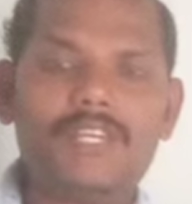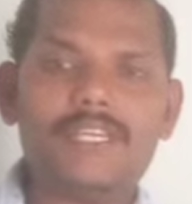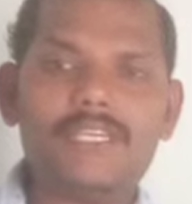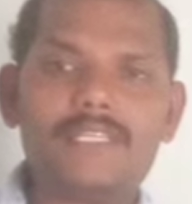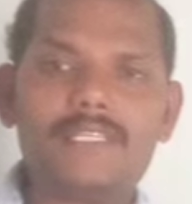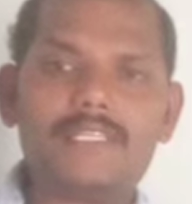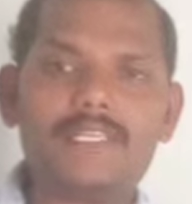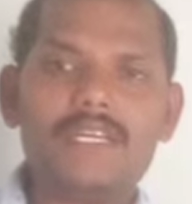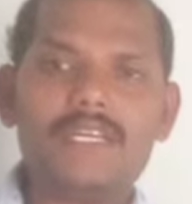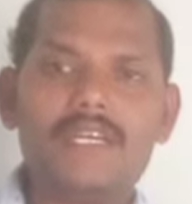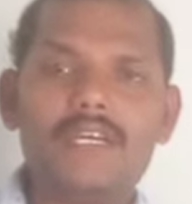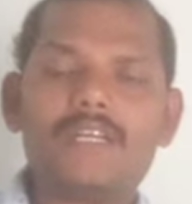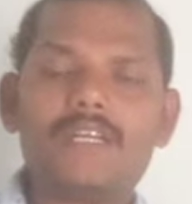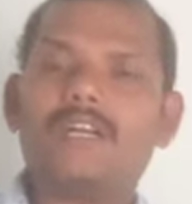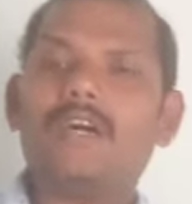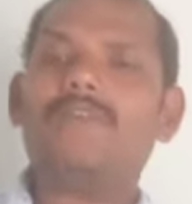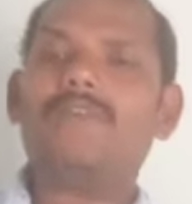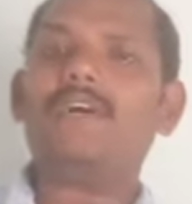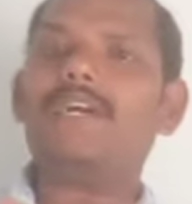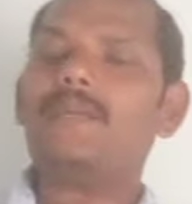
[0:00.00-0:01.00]
is
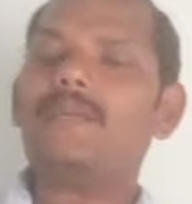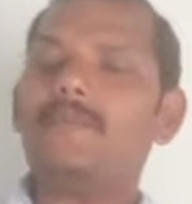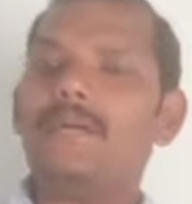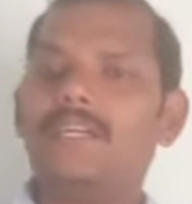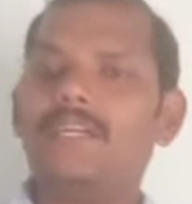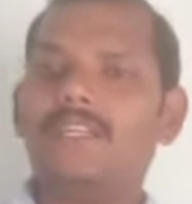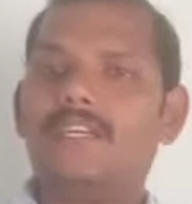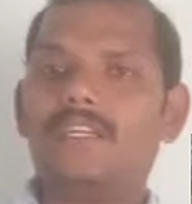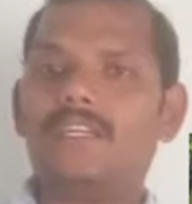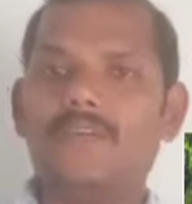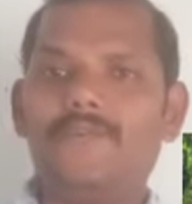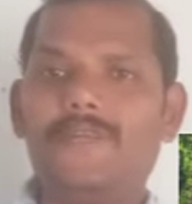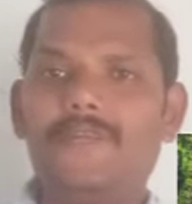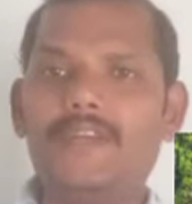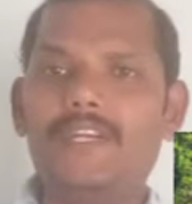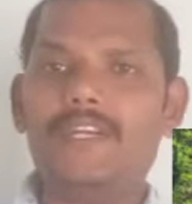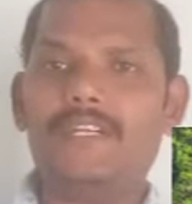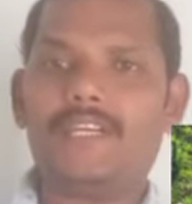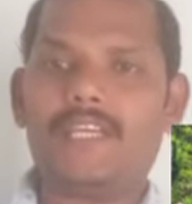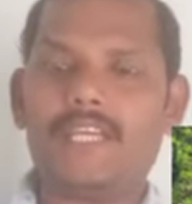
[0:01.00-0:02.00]
covered by the
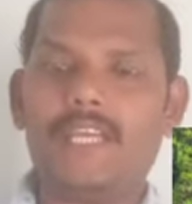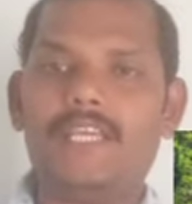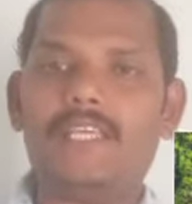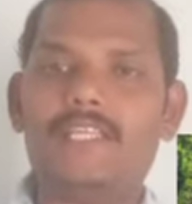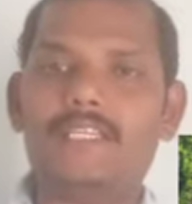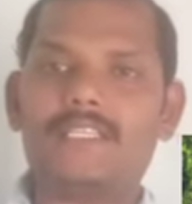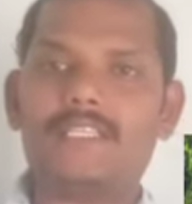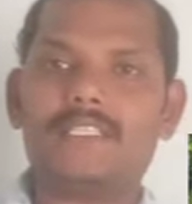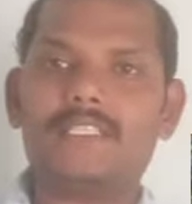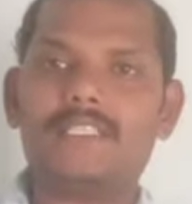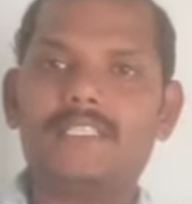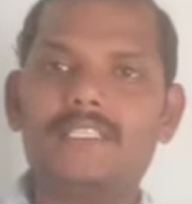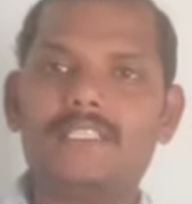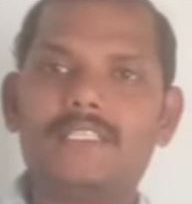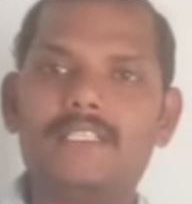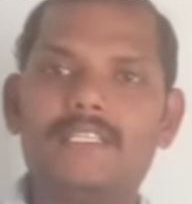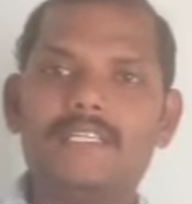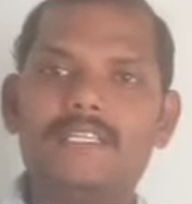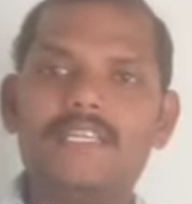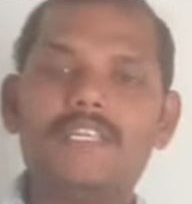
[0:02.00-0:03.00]
different trees
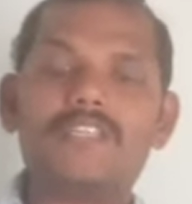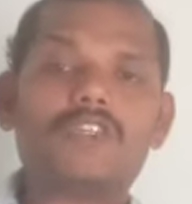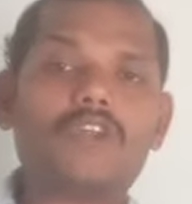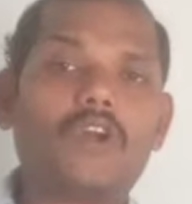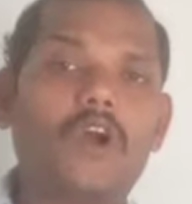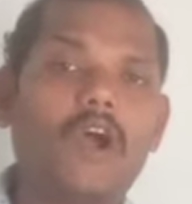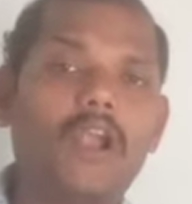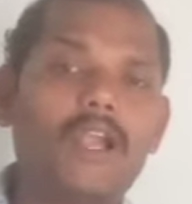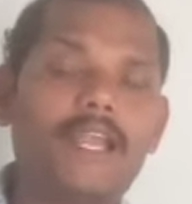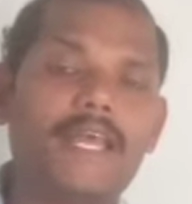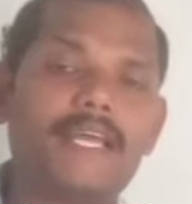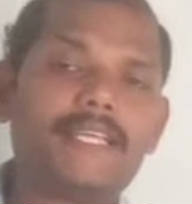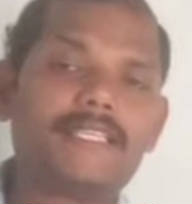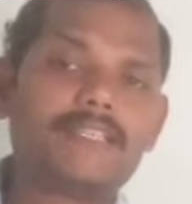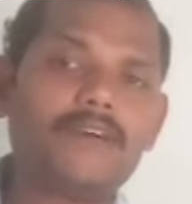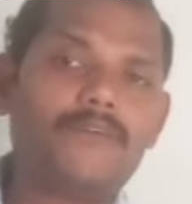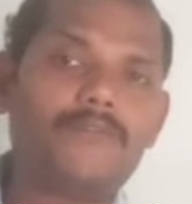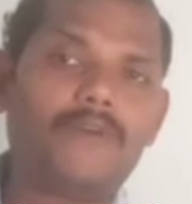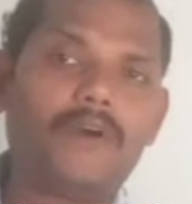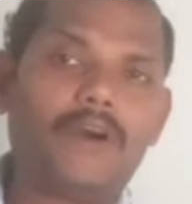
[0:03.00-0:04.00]
is called as
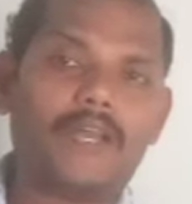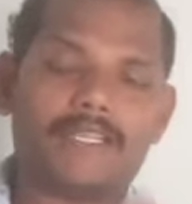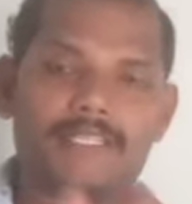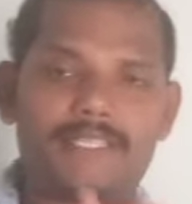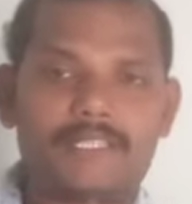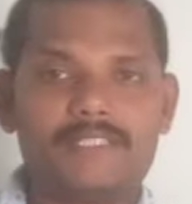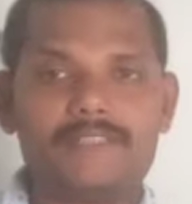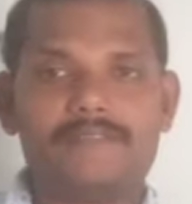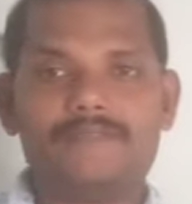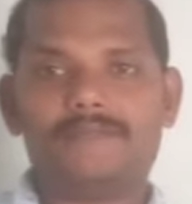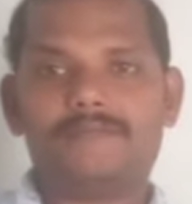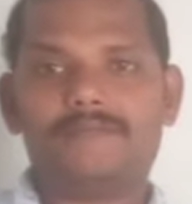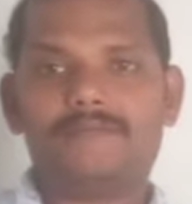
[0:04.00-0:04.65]
the forest.